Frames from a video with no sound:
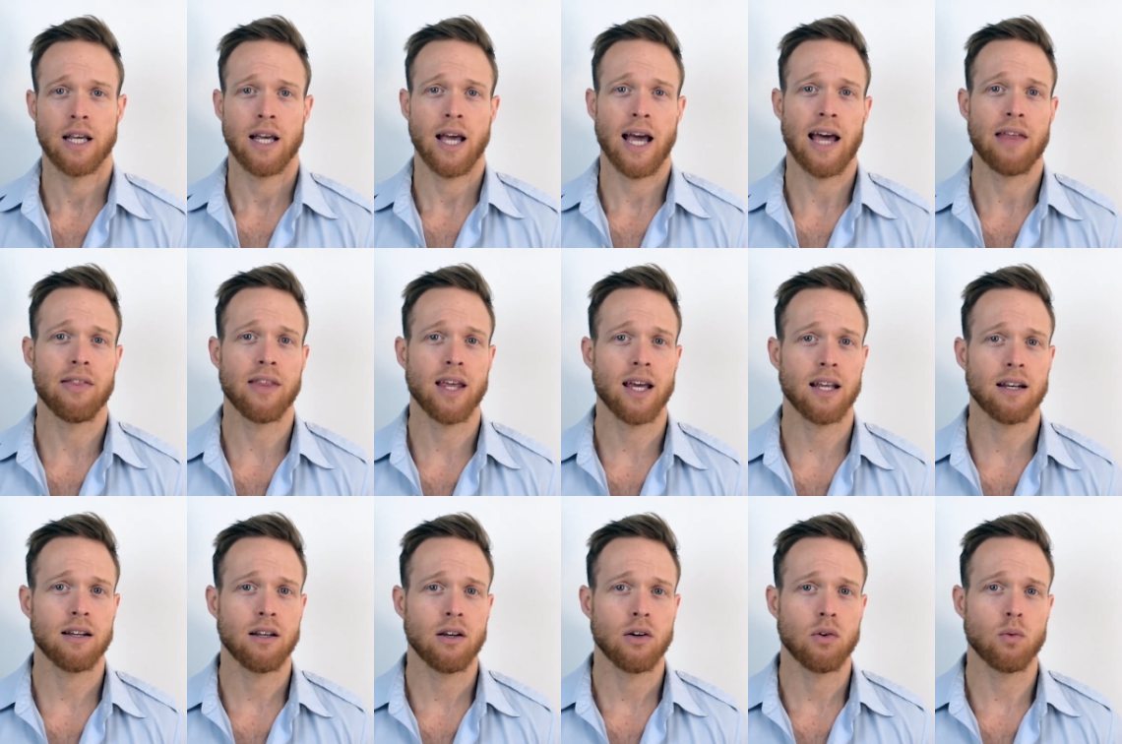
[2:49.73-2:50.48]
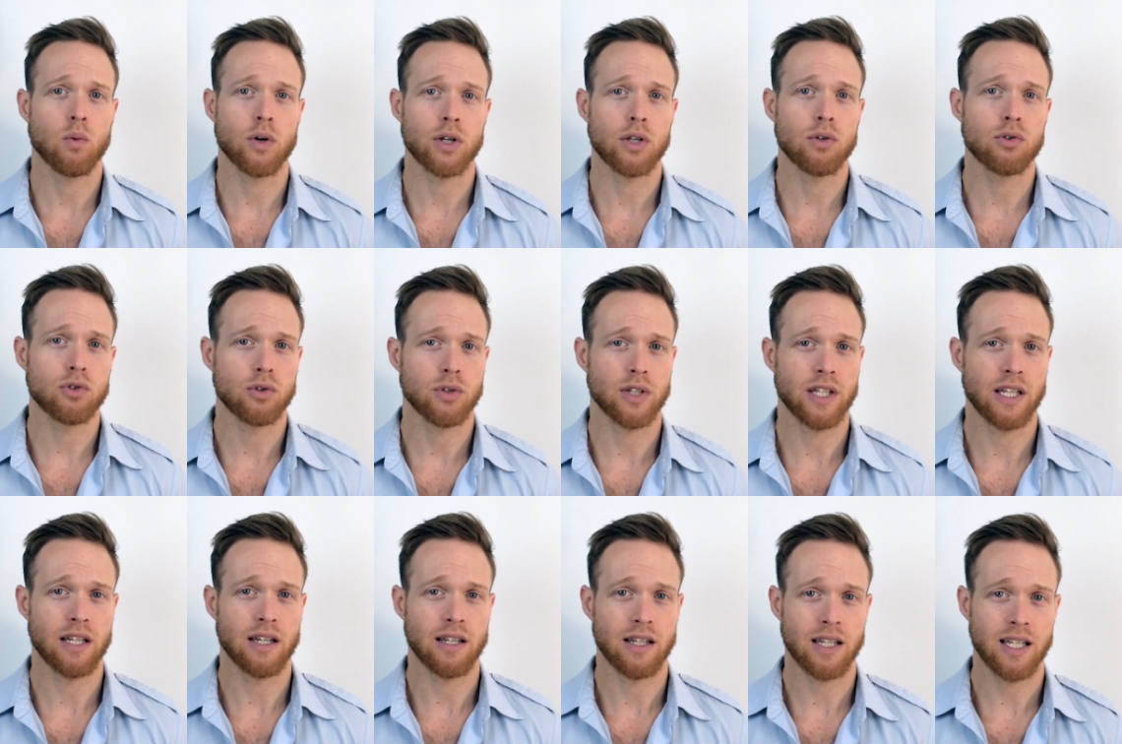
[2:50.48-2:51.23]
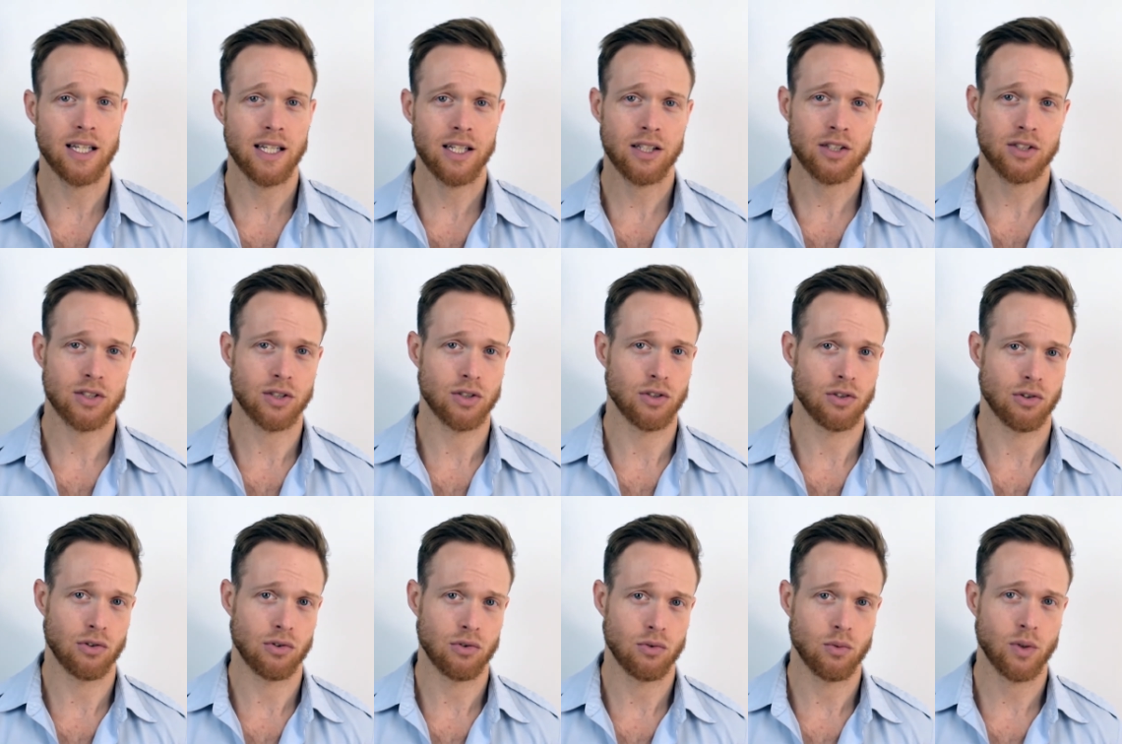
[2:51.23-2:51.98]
And then what you truly need to do,